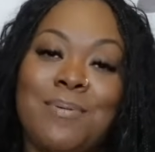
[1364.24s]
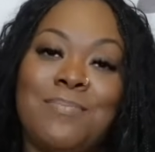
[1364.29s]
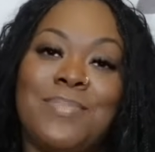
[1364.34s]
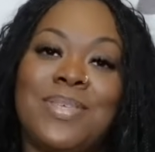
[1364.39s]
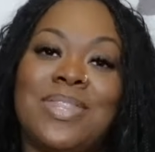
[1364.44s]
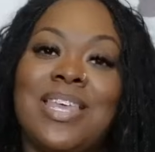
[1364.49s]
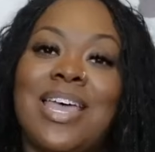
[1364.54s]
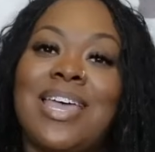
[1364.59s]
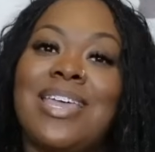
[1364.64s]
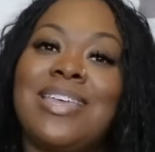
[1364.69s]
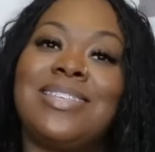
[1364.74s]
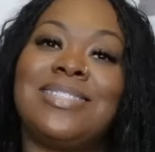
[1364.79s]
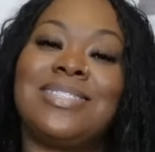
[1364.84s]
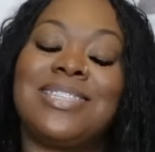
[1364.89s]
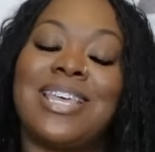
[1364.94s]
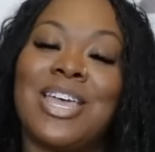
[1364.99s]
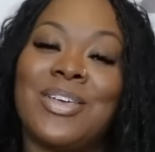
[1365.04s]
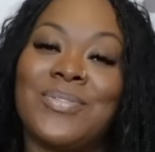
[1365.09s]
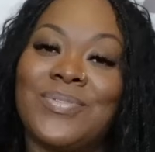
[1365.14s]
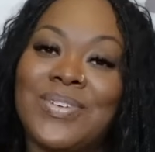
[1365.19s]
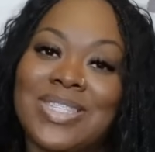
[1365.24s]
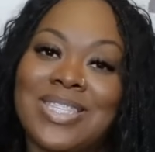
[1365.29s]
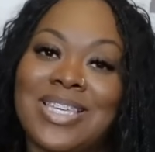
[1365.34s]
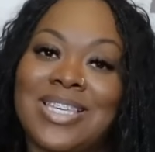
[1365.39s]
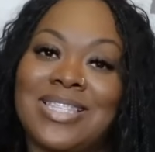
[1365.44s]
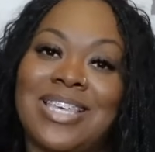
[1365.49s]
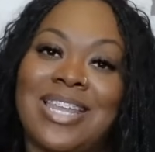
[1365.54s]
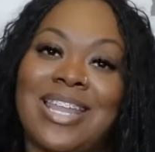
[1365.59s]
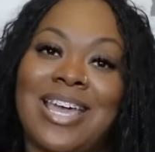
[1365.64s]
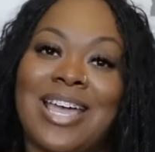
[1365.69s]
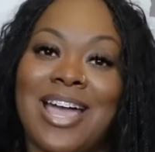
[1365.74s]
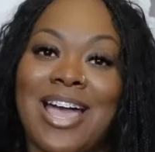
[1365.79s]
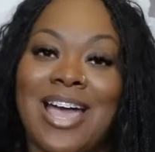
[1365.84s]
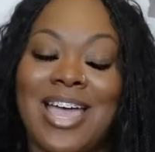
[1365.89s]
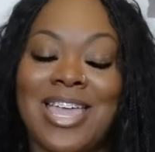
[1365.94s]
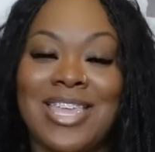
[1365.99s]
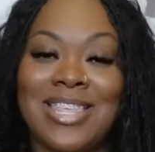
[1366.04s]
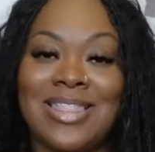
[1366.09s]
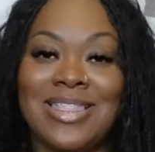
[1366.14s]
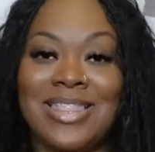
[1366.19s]
But that is everything that I
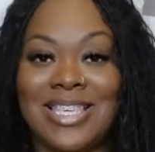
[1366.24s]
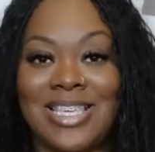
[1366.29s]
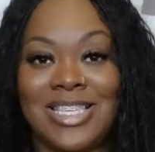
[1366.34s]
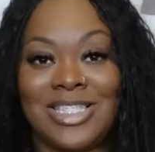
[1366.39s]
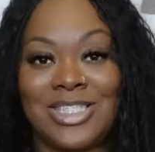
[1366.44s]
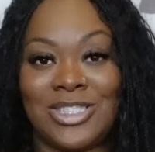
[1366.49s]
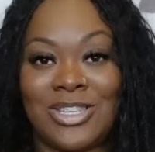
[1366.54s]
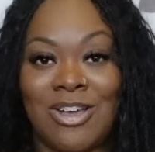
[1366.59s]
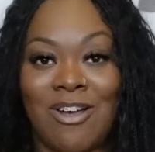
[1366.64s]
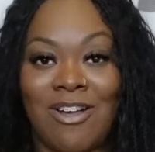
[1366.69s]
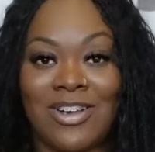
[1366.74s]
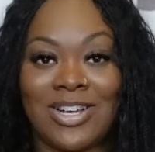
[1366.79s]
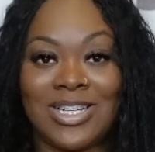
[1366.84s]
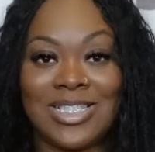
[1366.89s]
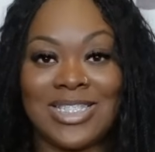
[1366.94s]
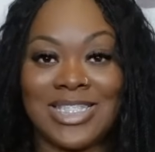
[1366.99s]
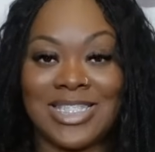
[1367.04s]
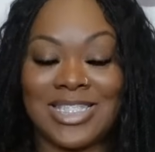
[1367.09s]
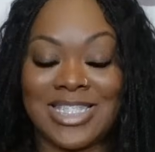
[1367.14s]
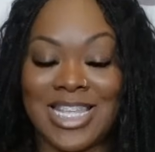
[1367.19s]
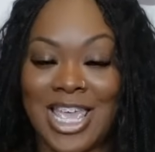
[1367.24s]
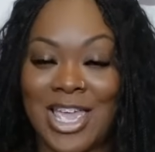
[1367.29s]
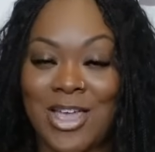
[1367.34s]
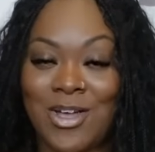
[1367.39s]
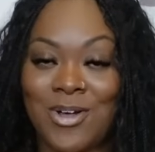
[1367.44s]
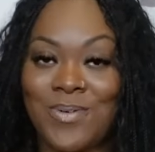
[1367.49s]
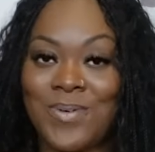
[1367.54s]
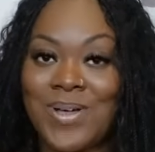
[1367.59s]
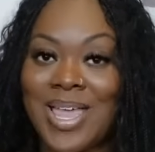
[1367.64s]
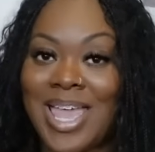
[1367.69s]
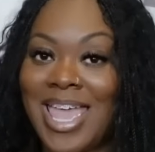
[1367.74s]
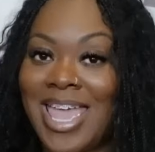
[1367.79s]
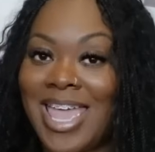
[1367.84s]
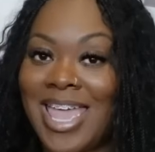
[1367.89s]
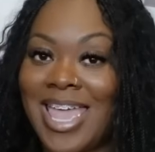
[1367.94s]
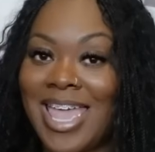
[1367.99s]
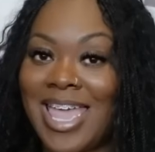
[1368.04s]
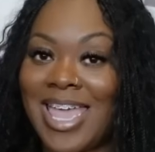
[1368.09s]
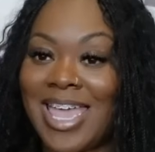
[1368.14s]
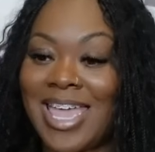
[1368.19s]
got in the Zara sale.
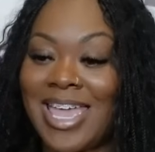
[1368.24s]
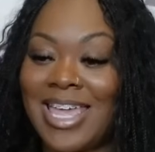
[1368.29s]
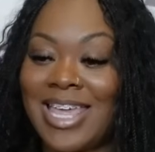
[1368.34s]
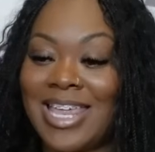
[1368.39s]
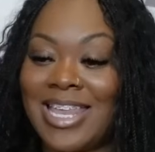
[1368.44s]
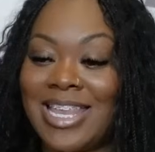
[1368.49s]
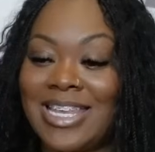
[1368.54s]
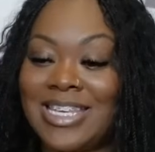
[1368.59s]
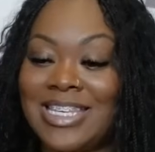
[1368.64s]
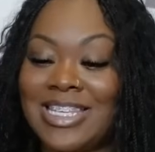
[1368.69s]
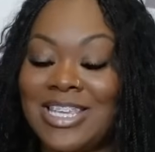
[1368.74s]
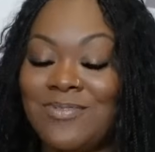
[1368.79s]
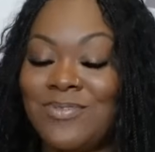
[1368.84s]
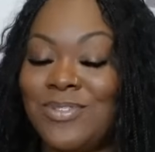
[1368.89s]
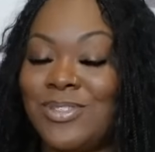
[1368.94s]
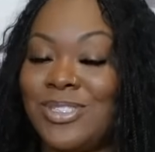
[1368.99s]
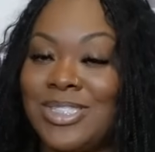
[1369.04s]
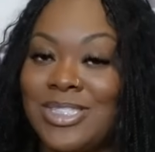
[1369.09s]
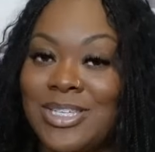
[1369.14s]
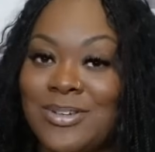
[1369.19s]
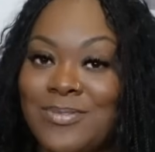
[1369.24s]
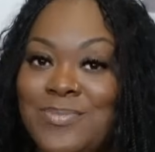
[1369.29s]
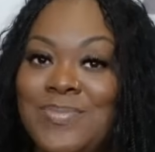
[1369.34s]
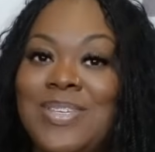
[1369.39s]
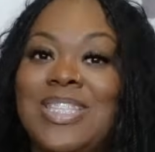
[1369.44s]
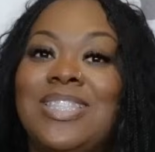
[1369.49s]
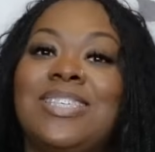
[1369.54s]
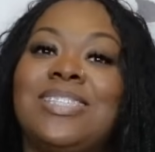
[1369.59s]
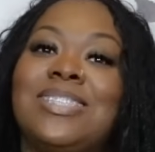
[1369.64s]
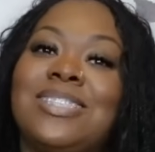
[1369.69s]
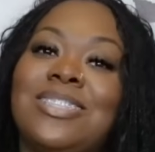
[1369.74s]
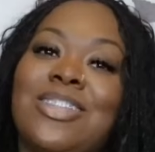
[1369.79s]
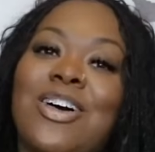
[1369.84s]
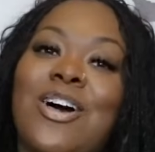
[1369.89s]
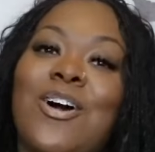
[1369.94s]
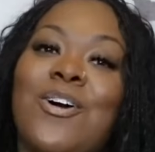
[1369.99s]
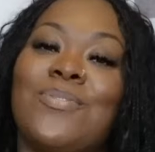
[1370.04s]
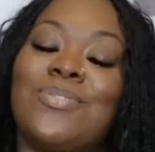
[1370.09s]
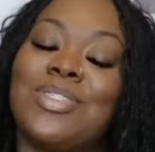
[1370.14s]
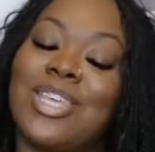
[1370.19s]
And if you stuck with me this
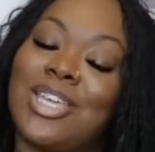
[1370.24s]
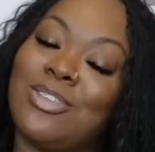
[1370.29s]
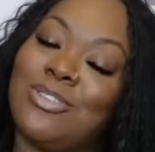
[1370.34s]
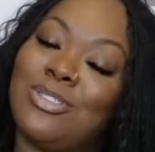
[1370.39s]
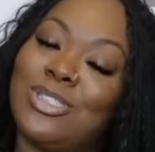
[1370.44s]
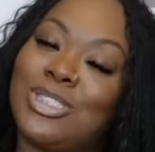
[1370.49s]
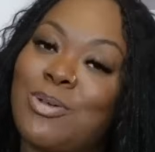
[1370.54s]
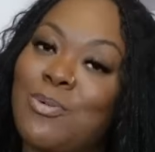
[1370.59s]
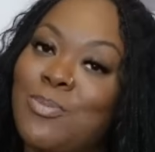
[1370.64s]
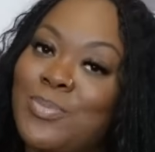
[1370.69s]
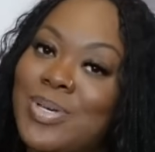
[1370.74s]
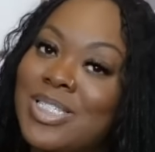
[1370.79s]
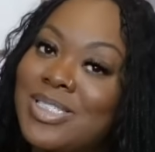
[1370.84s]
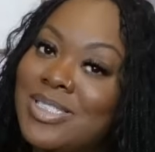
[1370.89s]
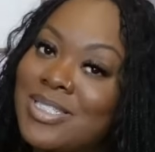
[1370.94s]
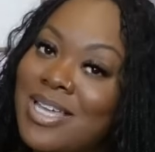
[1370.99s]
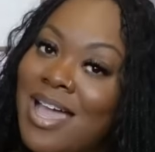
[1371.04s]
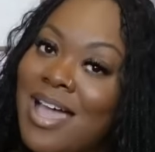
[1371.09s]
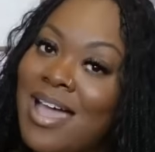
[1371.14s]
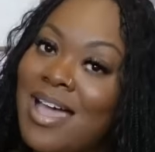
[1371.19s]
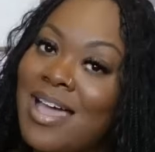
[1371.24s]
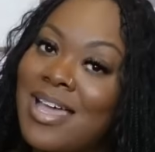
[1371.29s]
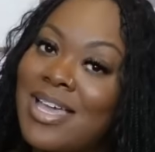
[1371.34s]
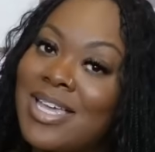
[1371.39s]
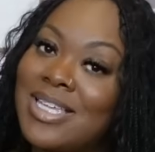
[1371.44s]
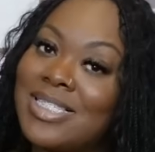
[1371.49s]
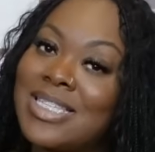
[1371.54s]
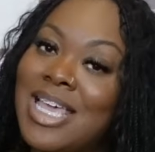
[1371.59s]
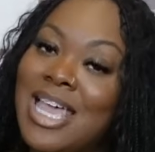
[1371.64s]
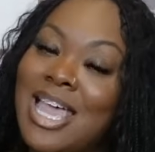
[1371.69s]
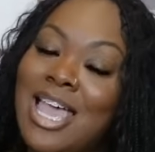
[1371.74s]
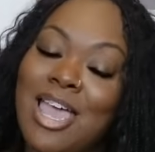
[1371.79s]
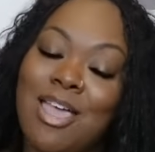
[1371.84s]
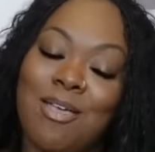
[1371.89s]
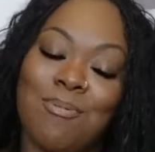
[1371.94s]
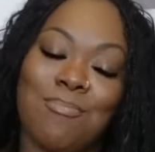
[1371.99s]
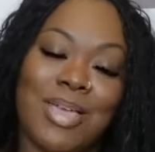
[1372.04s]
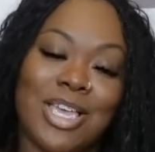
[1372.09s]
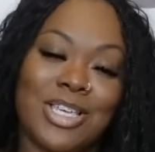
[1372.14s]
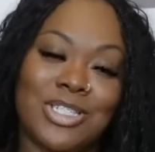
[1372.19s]
long, thank you so much, guys.
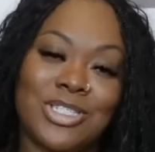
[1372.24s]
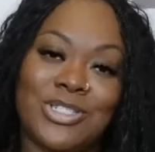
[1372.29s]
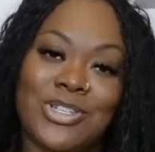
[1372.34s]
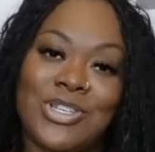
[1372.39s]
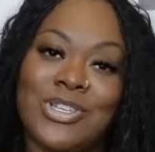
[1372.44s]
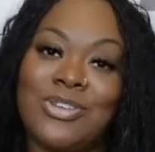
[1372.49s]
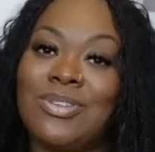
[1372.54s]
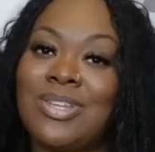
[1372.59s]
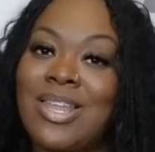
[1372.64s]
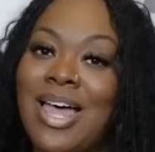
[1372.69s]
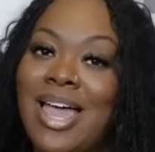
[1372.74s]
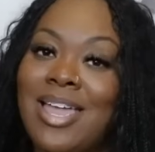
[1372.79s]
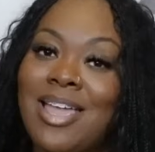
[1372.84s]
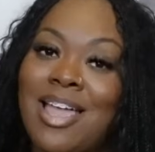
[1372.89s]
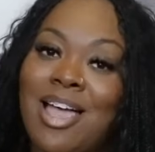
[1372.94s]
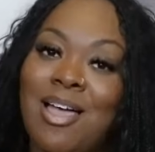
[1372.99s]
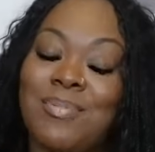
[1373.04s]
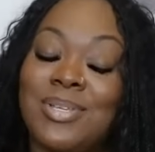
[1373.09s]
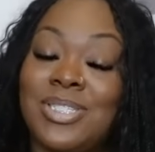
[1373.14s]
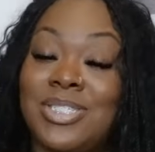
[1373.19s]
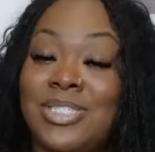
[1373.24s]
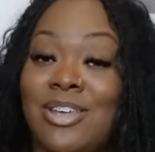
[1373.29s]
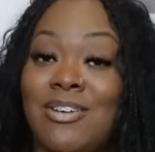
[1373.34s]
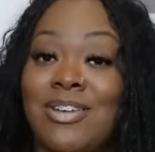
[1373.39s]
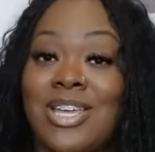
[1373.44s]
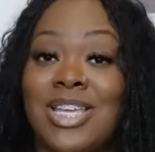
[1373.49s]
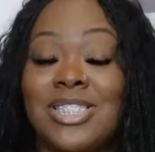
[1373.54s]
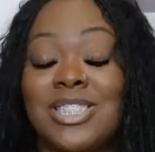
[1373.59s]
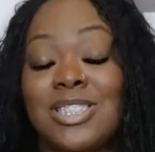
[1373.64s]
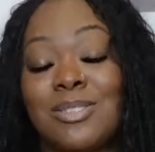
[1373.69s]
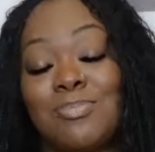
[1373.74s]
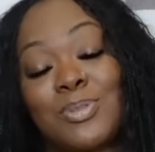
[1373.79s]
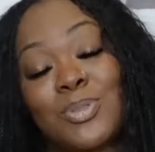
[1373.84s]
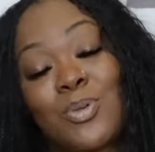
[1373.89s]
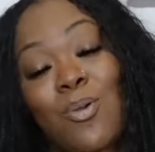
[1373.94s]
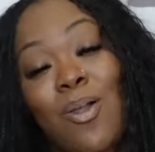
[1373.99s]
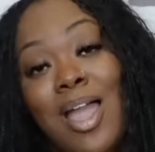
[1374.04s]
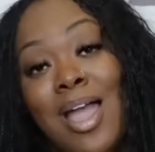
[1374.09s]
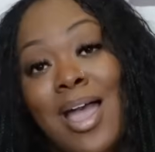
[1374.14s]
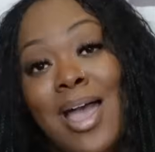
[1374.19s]
Make sure you like, comment, share, and
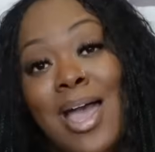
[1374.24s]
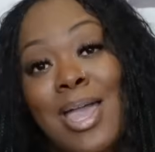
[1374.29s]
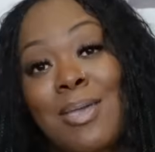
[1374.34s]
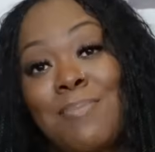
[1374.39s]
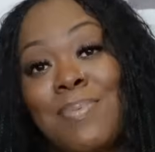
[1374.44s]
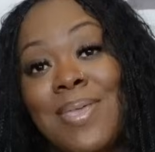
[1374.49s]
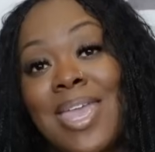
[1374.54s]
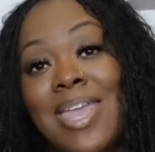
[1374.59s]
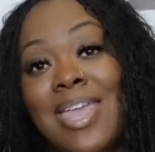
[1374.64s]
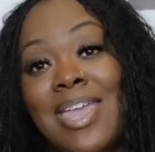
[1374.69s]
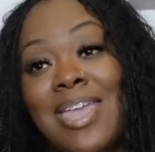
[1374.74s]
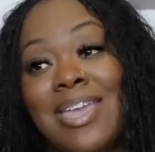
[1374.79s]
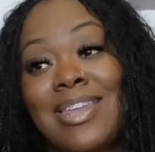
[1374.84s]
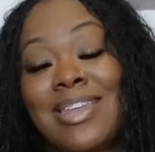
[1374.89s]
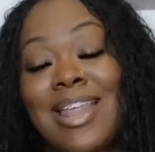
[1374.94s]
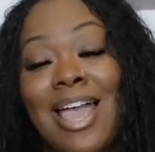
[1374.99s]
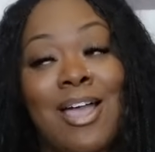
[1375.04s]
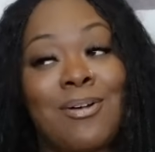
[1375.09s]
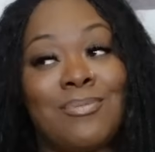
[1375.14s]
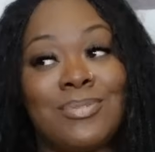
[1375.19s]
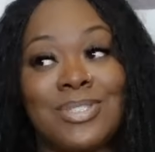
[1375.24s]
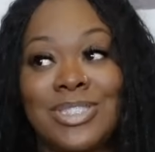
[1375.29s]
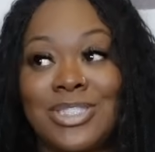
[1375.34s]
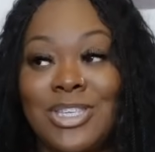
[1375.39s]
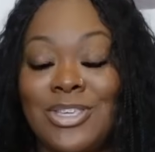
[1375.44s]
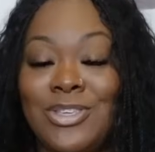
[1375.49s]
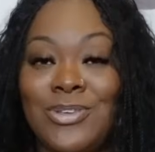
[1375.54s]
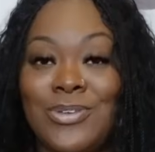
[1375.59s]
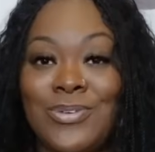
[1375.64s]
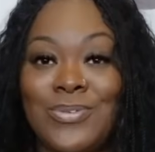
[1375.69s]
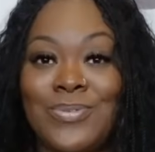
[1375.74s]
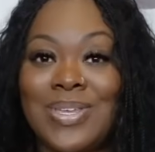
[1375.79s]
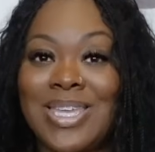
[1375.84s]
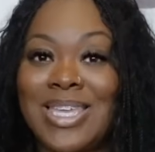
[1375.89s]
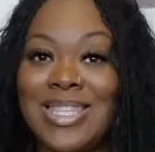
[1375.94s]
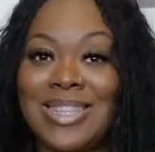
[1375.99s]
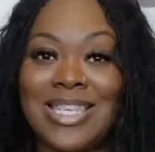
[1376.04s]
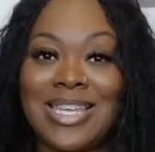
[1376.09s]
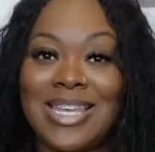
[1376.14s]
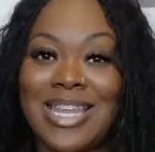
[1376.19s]
subscribe, and I will see you
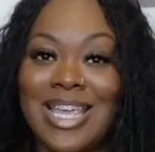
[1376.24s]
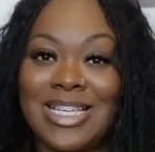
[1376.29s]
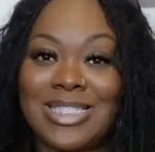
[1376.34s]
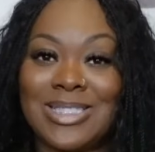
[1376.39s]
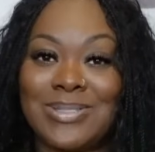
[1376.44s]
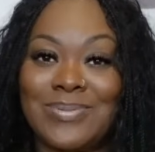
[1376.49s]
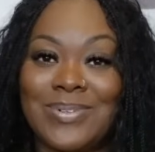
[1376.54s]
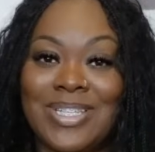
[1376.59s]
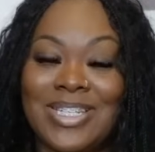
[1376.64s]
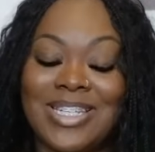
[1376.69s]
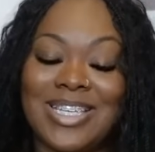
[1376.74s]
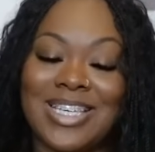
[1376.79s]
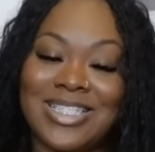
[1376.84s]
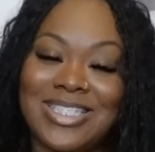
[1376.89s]
in the next one.